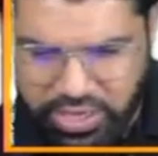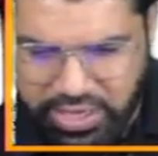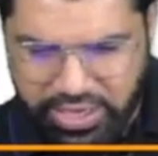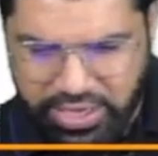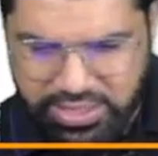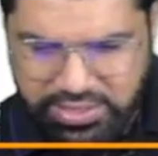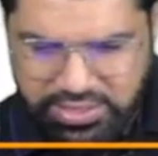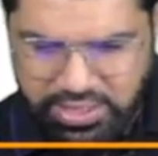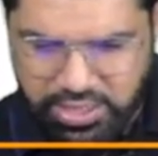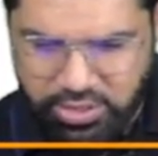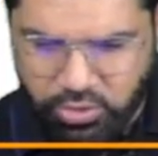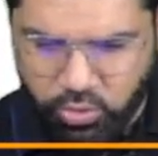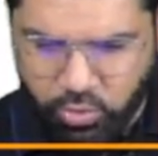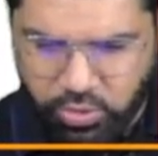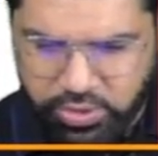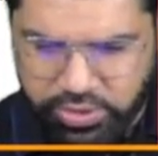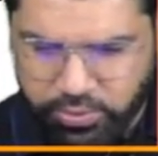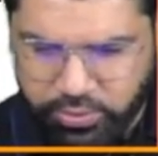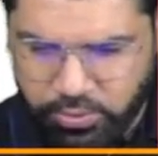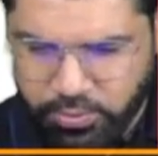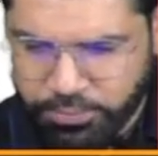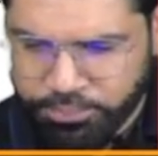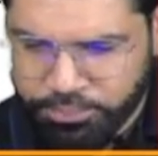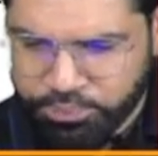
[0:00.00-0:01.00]
as I told
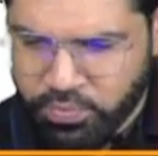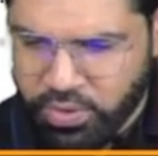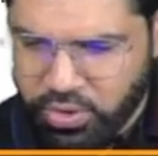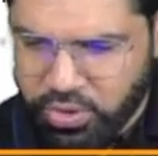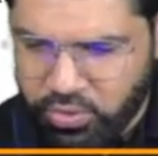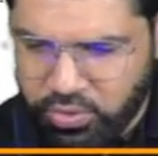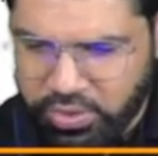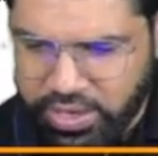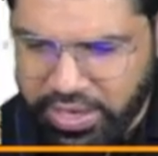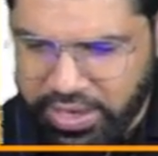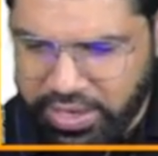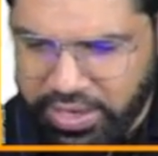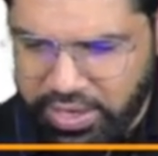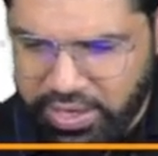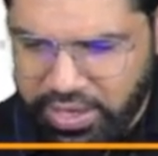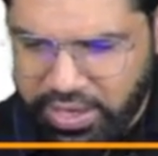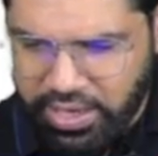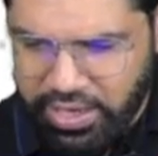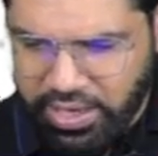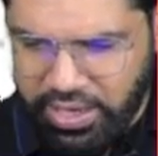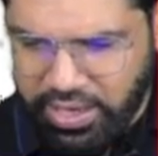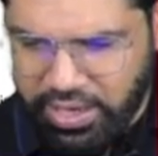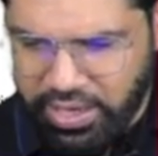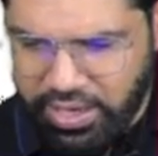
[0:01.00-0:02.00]
you.
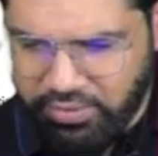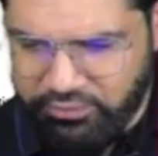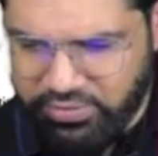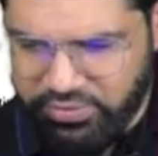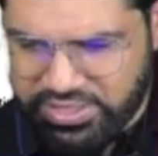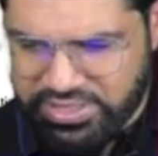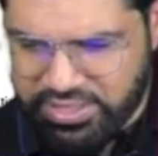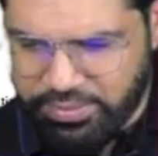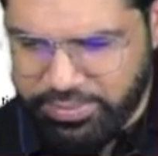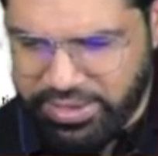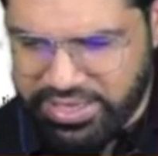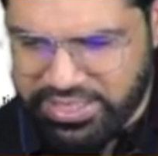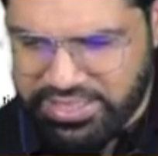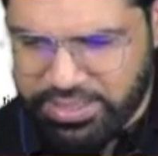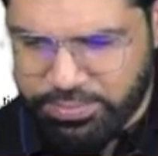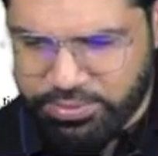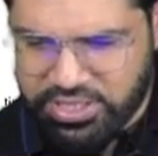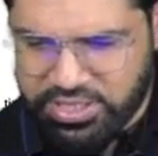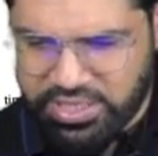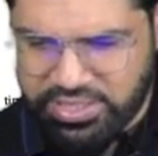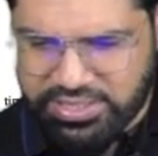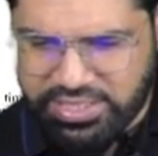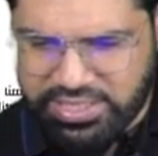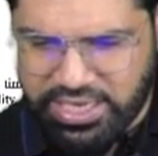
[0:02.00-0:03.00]
With some
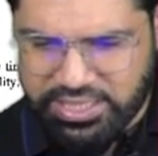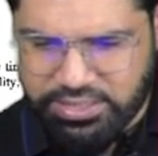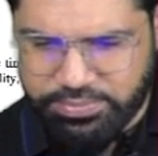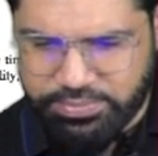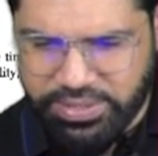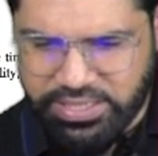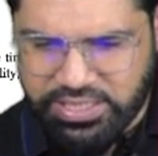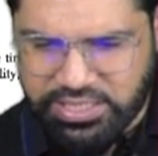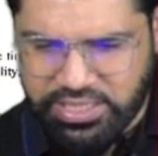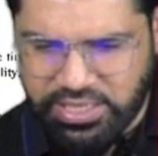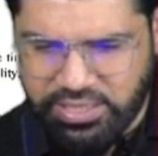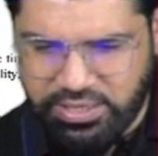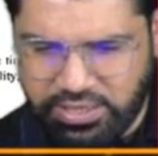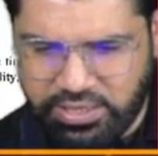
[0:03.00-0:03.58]
exceptions as mentioned,